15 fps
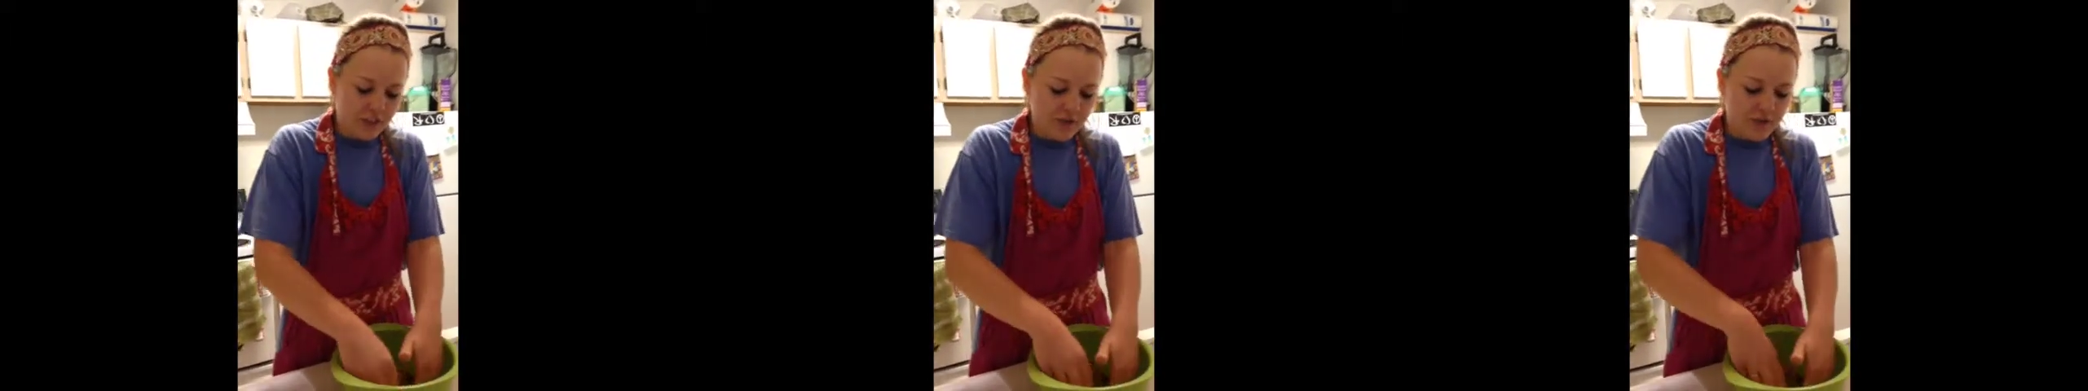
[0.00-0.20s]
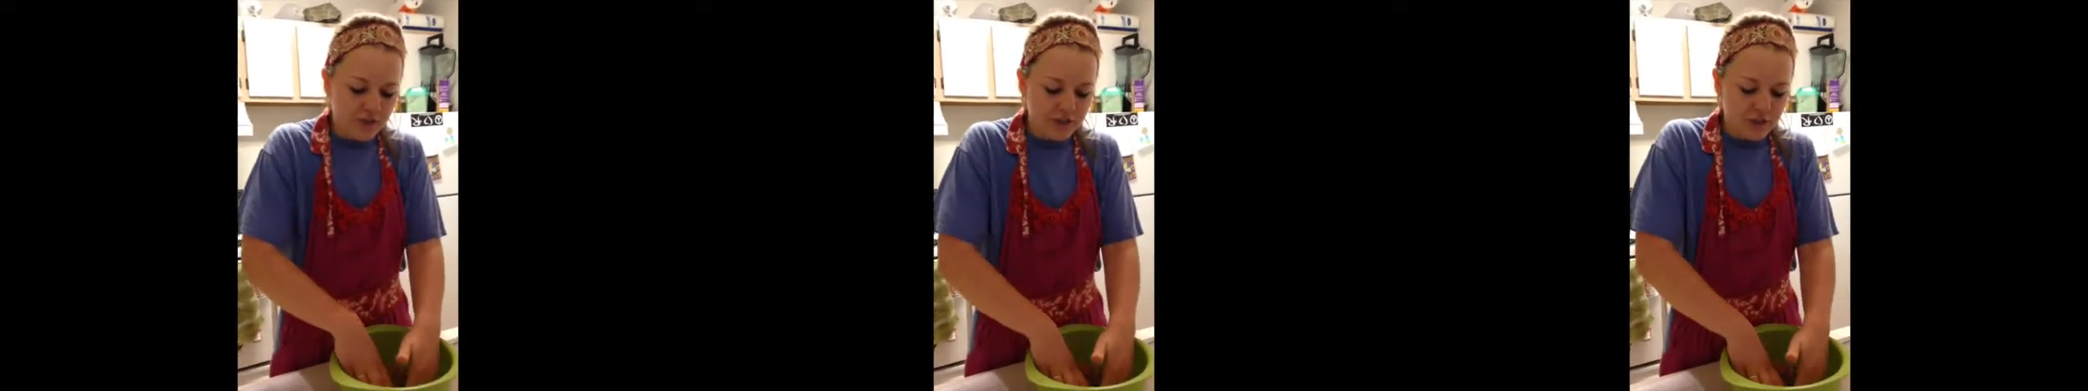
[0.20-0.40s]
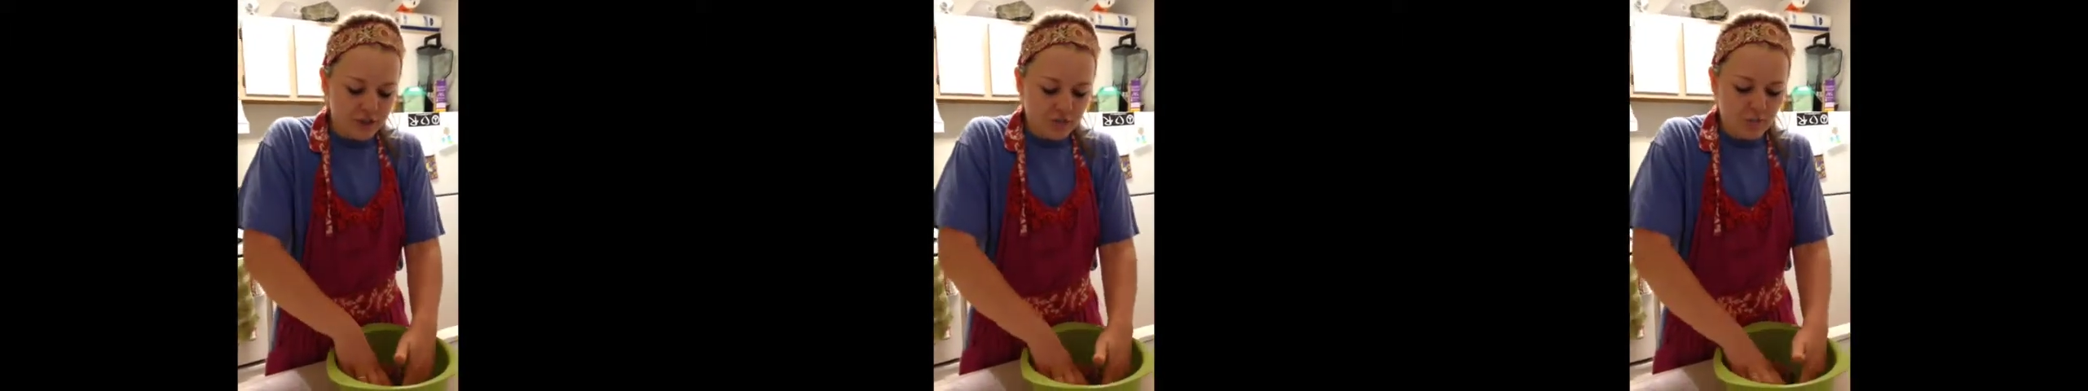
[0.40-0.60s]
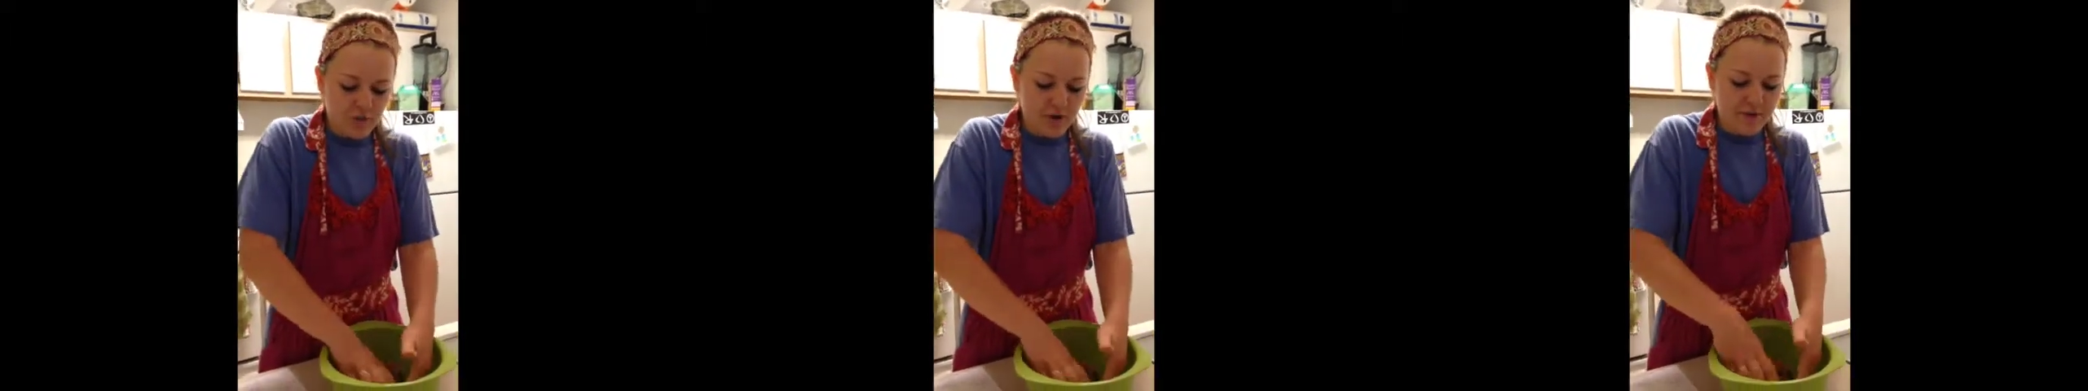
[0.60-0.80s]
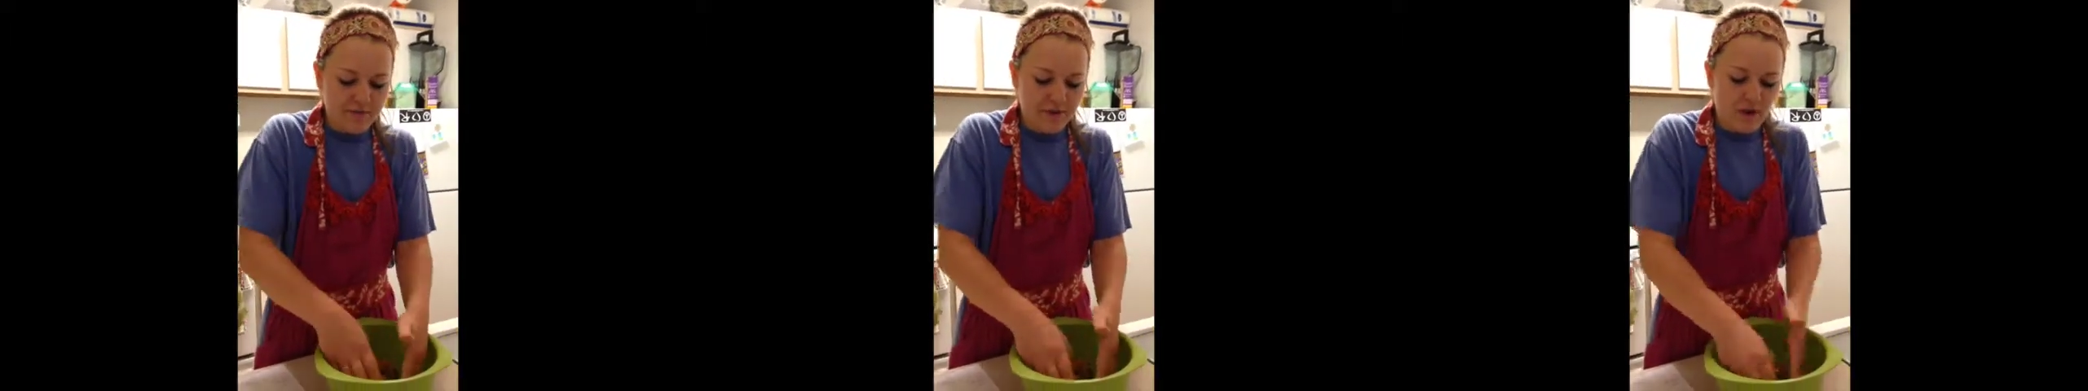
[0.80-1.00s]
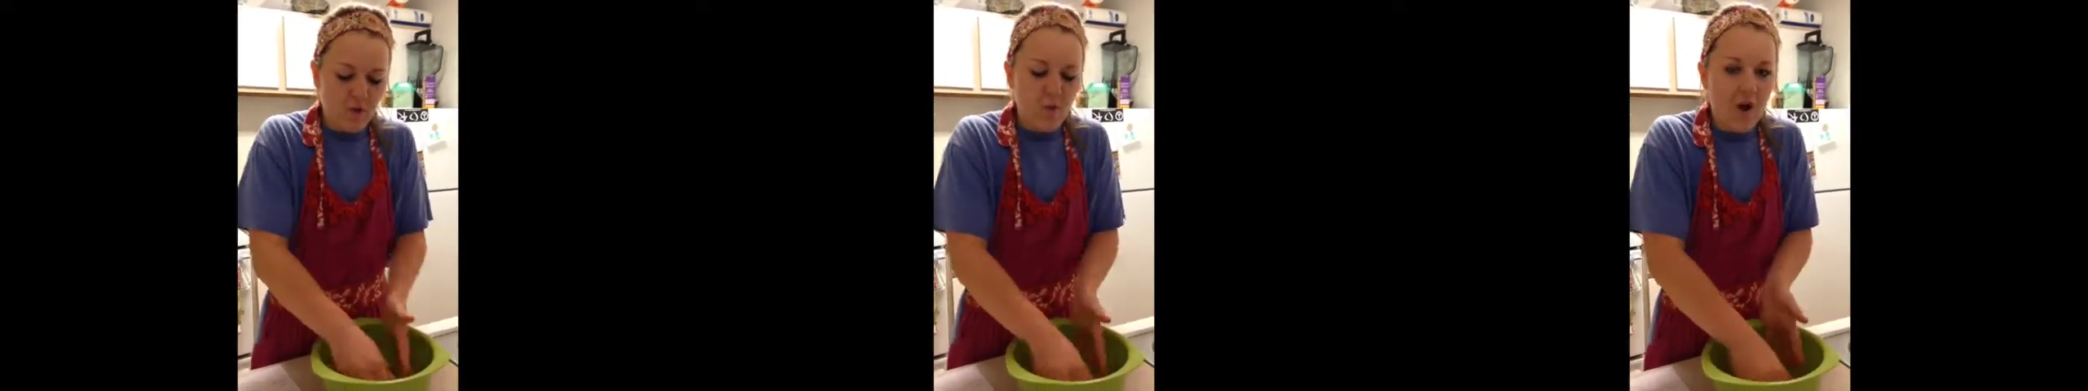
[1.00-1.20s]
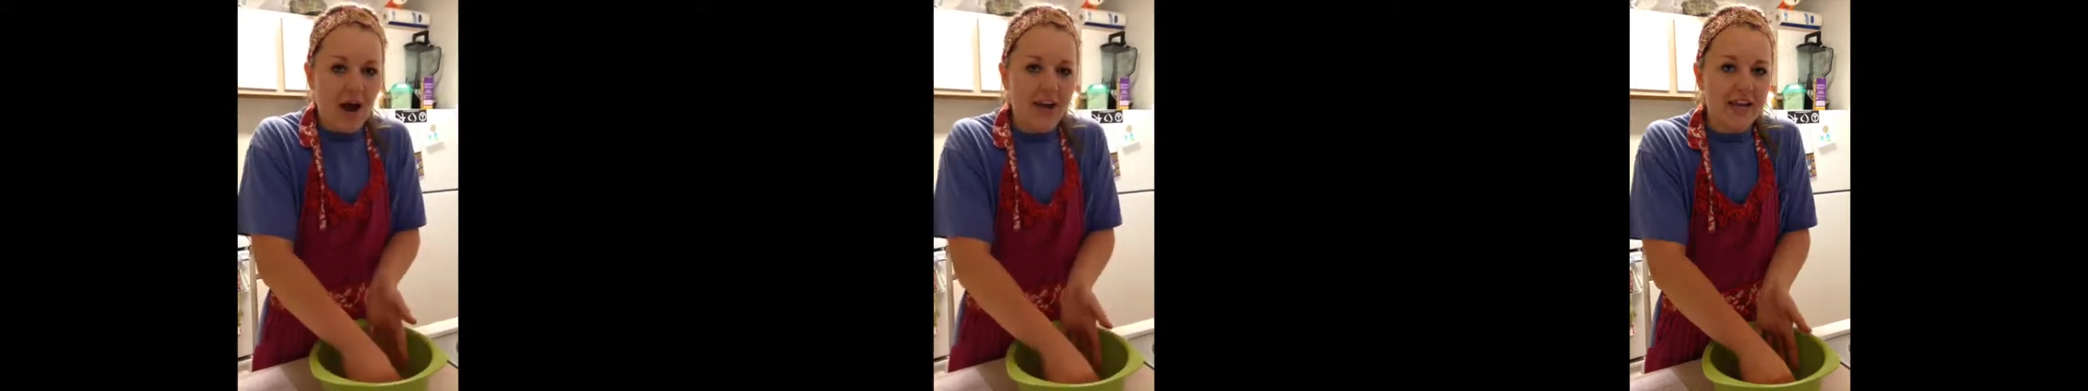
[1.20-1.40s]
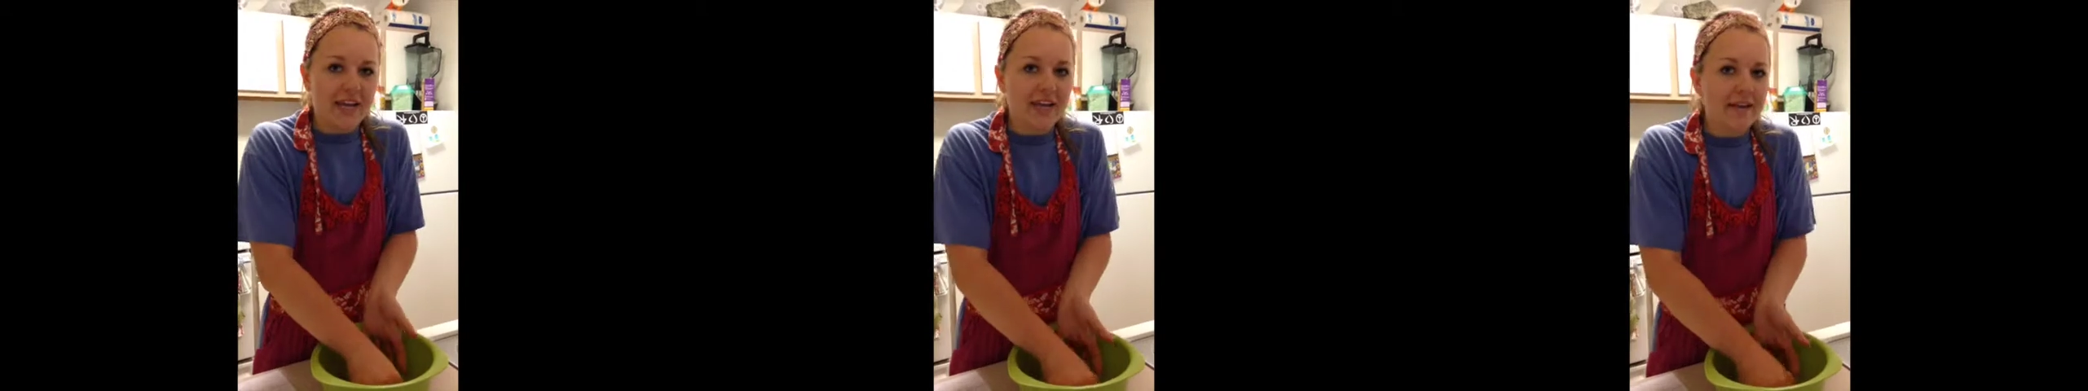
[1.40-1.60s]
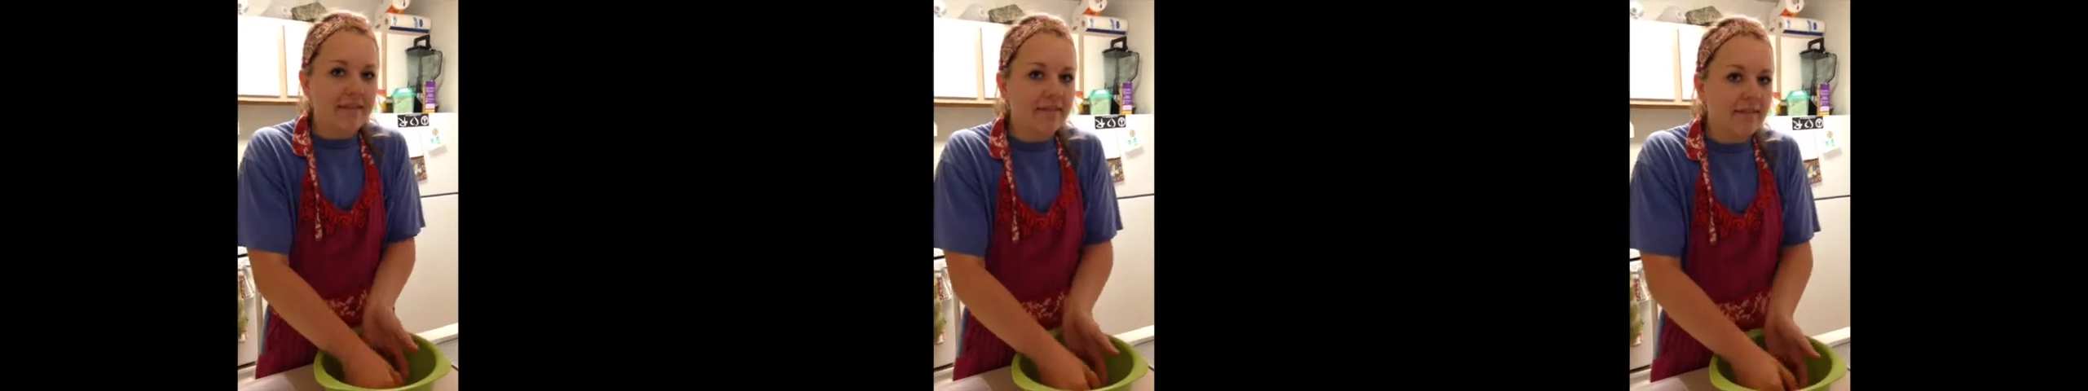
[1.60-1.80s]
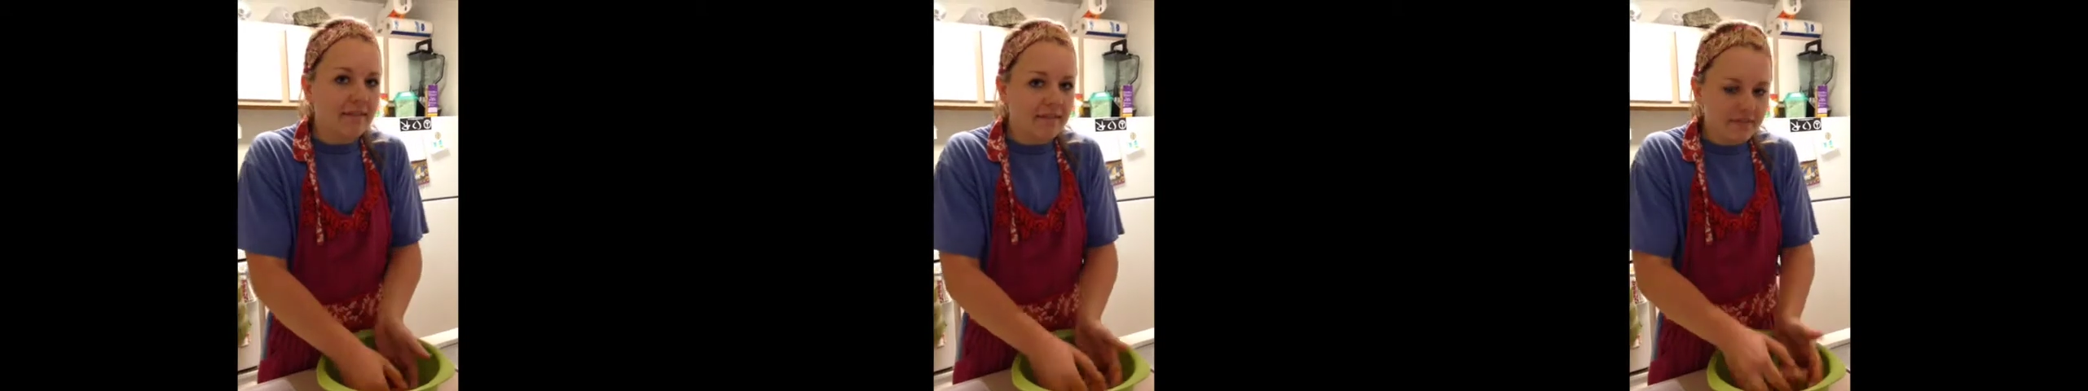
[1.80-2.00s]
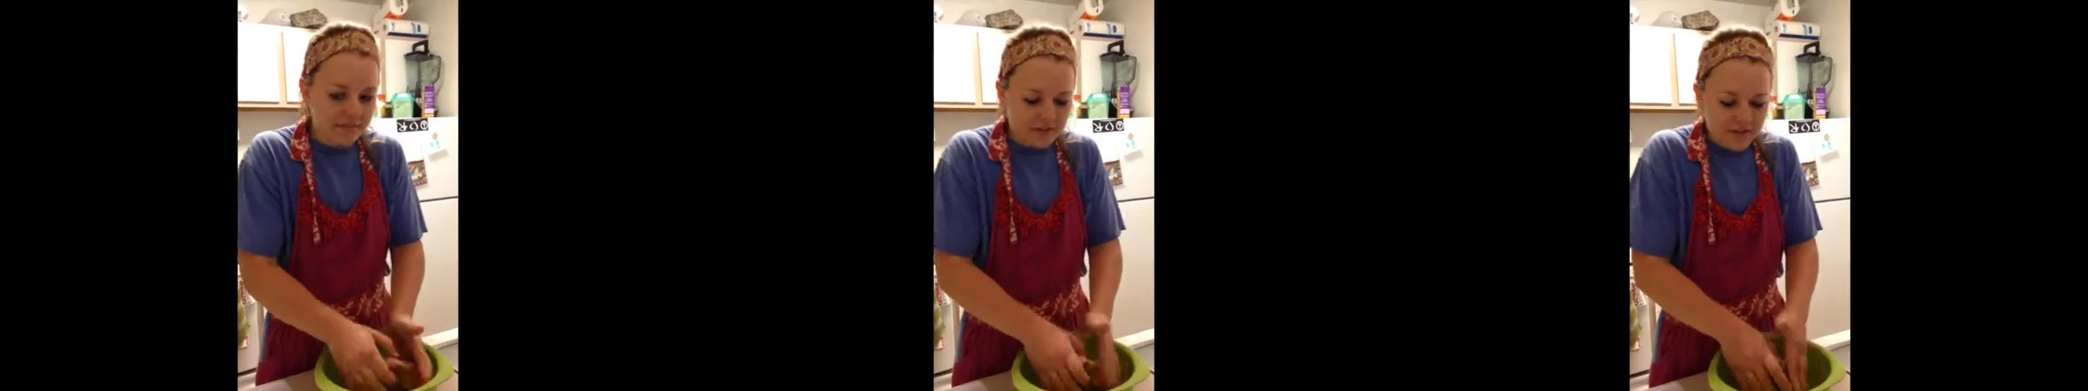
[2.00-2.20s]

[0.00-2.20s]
You can do more of a Hawaiian